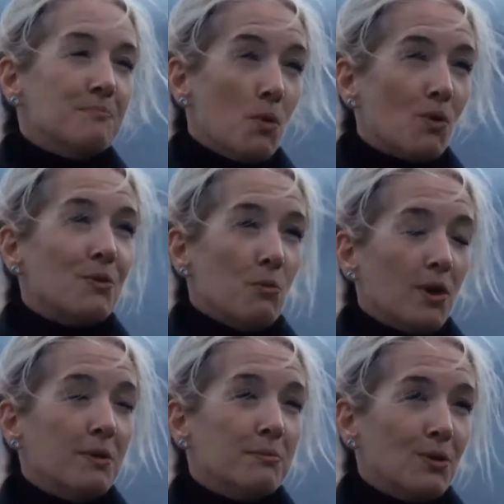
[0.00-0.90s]
more than
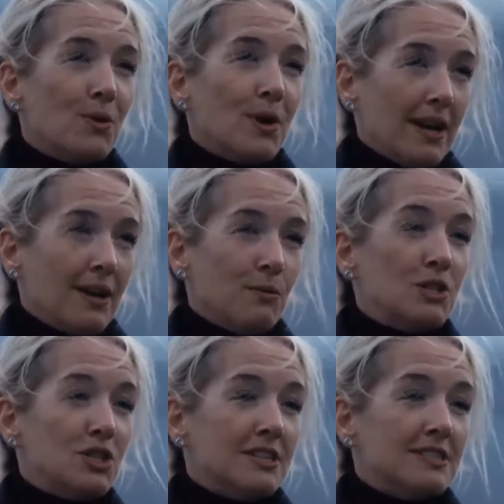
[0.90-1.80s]
one employee,
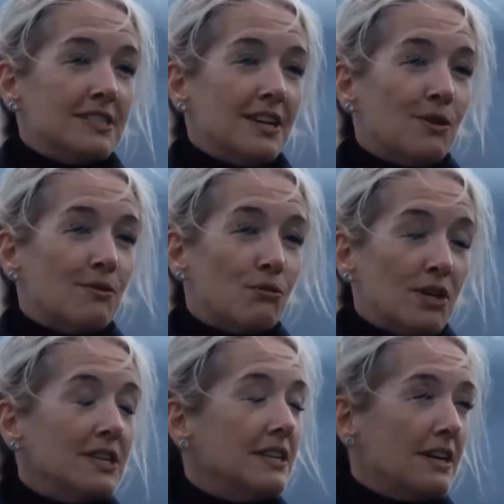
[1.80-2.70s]
which is
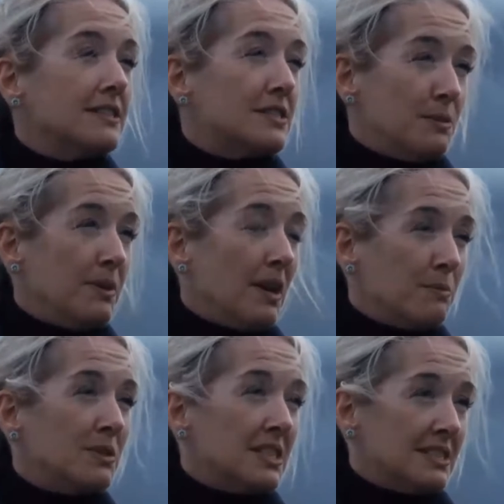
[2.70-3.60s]
really nice to be
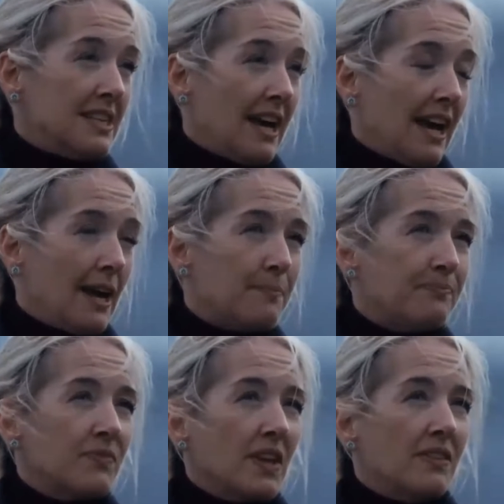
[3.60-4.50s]
able to say
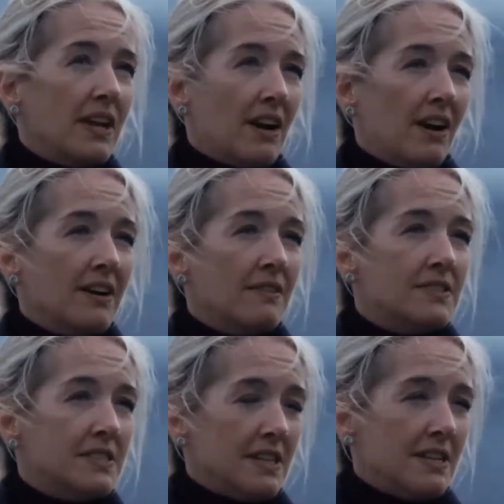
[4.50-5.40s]
that I have
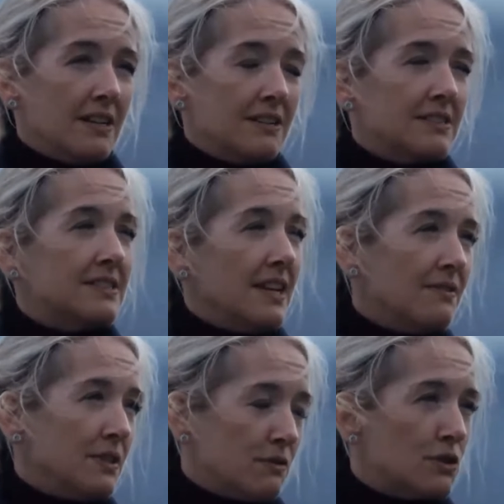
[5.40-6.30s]
seen
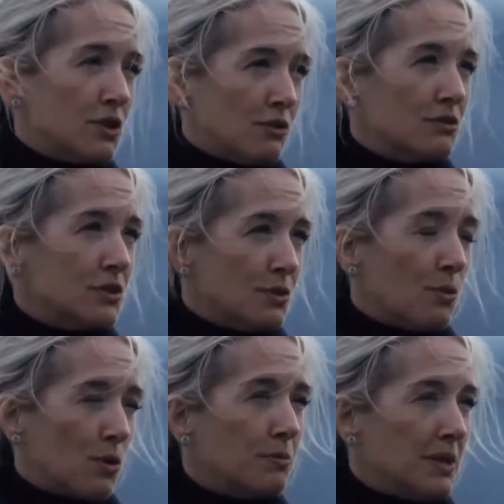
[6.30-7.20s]
safely return to the
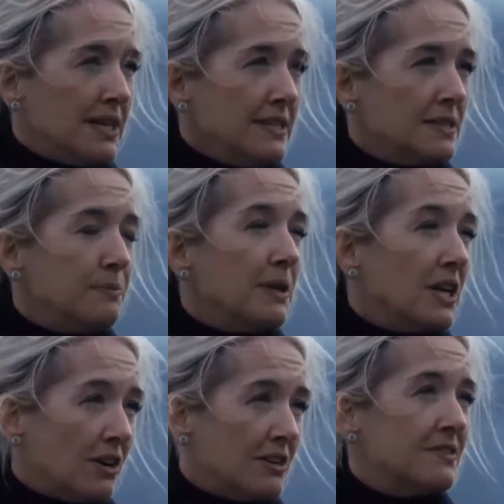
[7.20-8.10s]
workplace
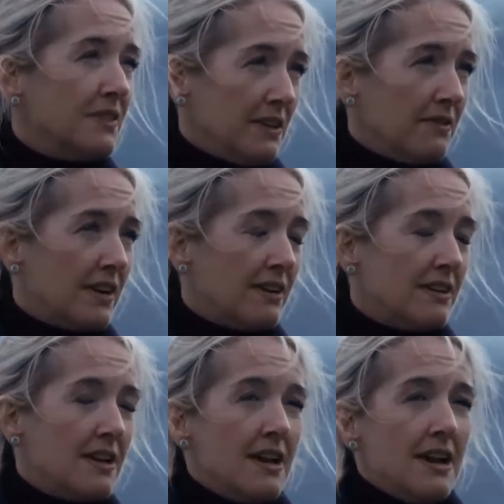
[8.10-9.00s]
because of EVA.
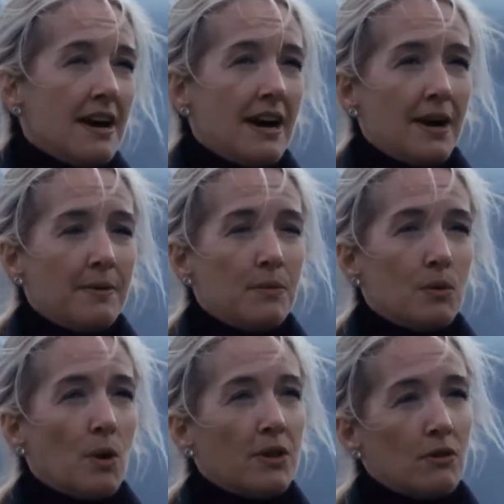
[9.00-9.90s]
Um,
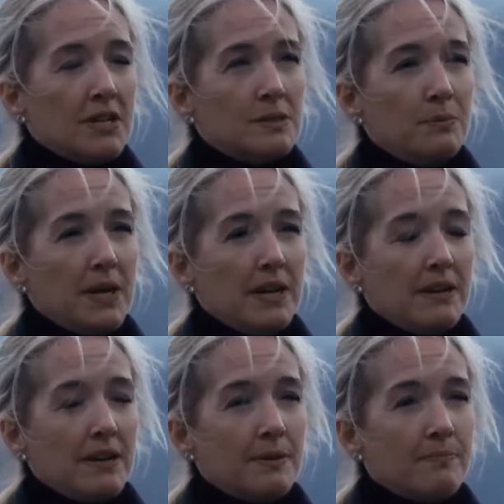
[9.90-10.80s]
whether it's
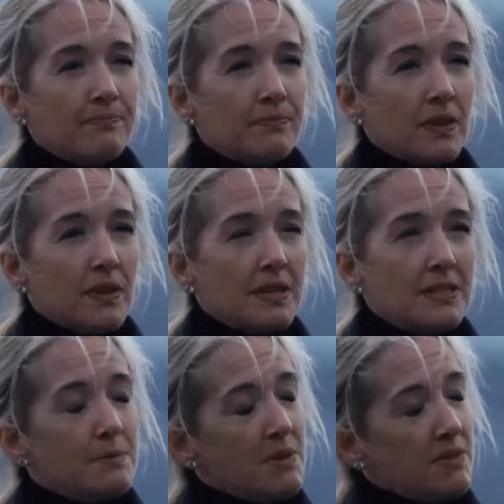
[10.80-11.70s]
been
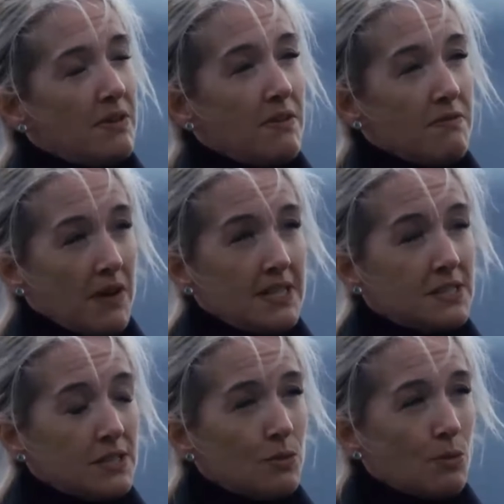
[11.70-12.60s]
something that they
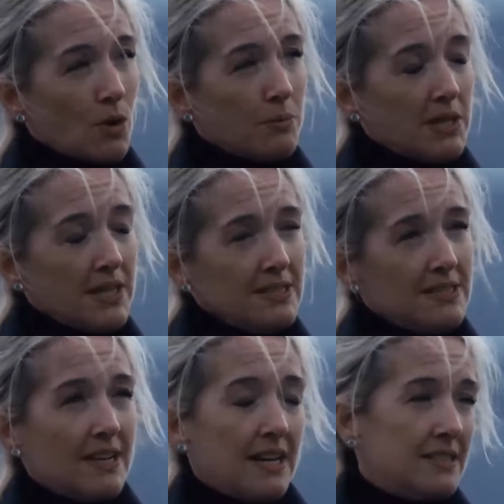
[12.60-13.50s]
faced in the workplace
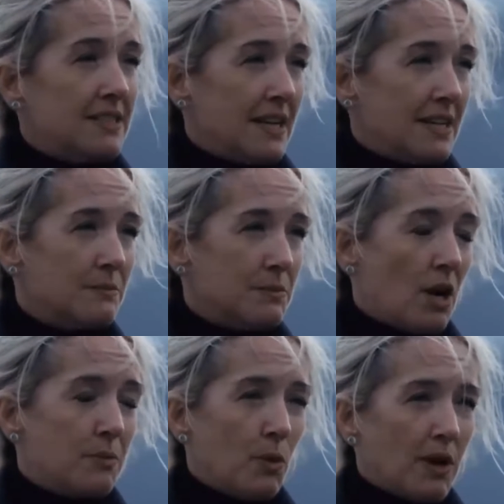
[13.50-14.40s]
and had to take some
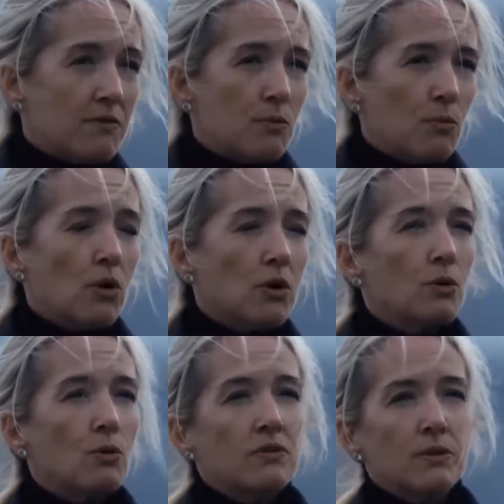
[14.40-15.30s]
time away from work,
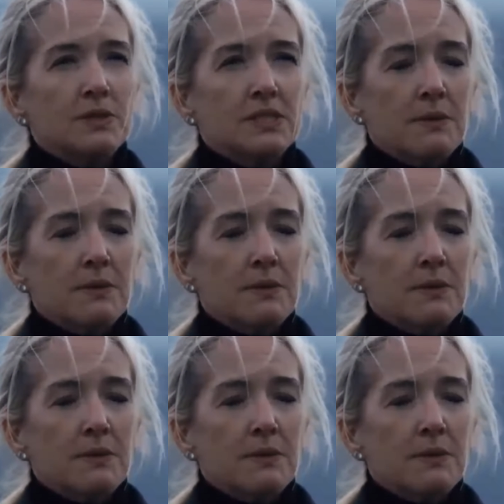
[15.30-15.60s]
or if it was